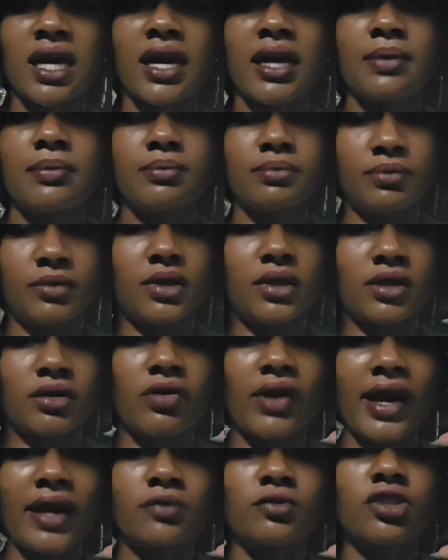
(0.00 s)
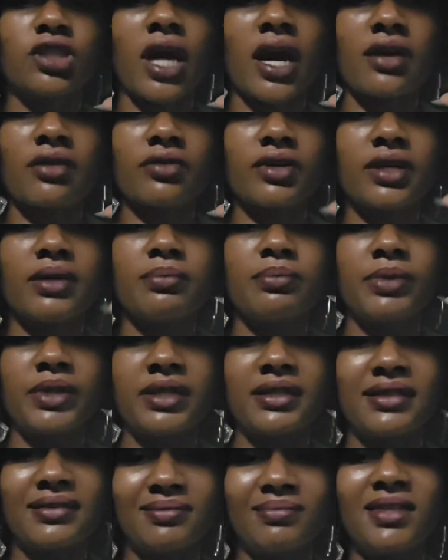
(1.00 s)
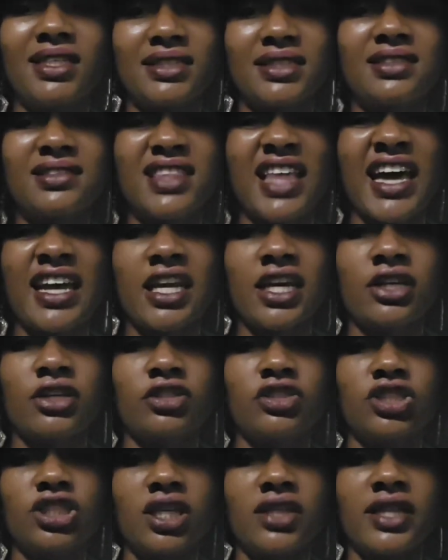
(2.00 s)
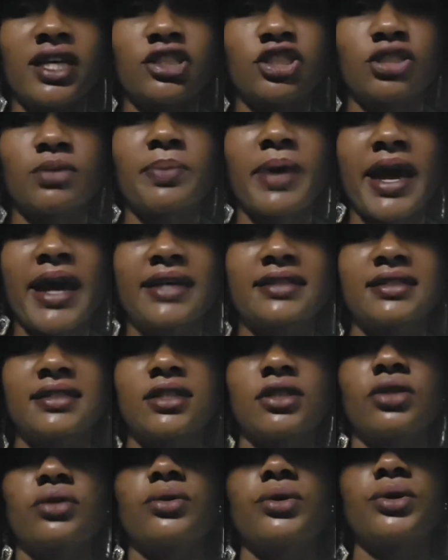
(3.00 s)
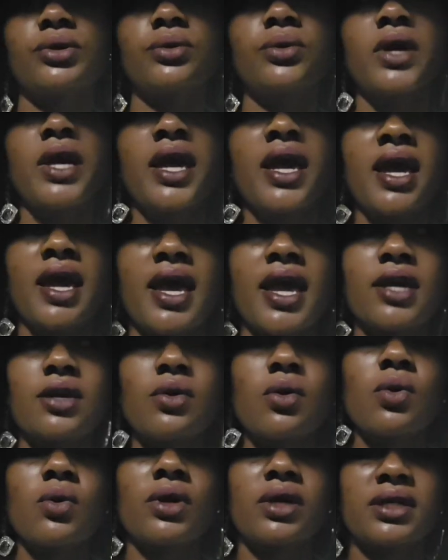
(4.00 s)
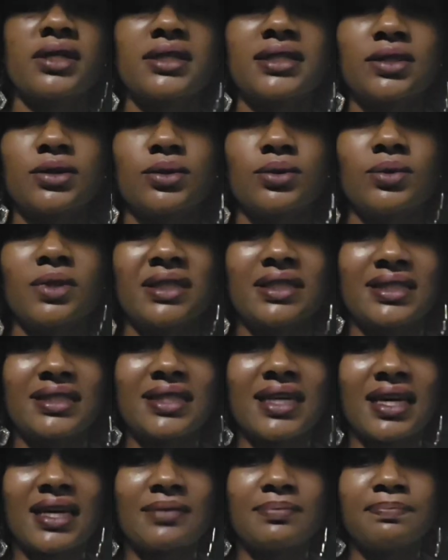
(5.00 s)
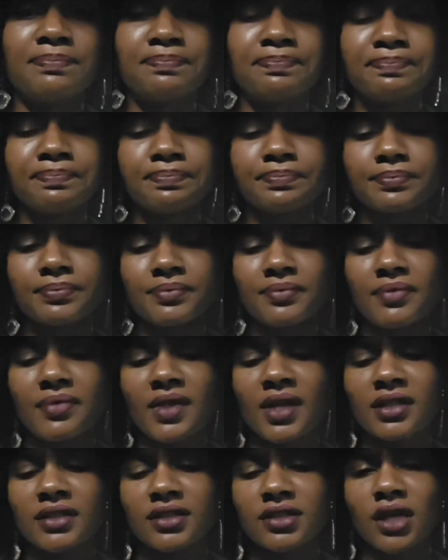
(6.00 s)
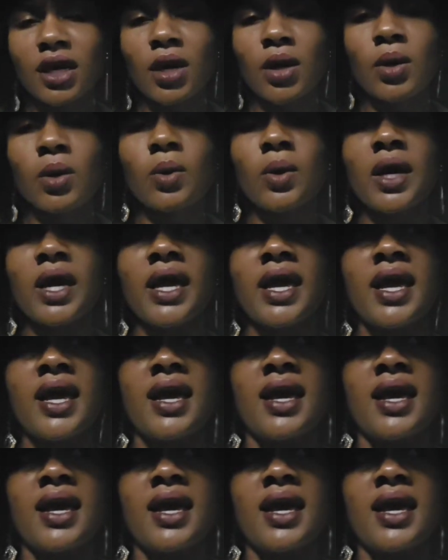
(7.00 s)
sign, the crown chakra, but it's that energy that you're passing through in order to ascend. So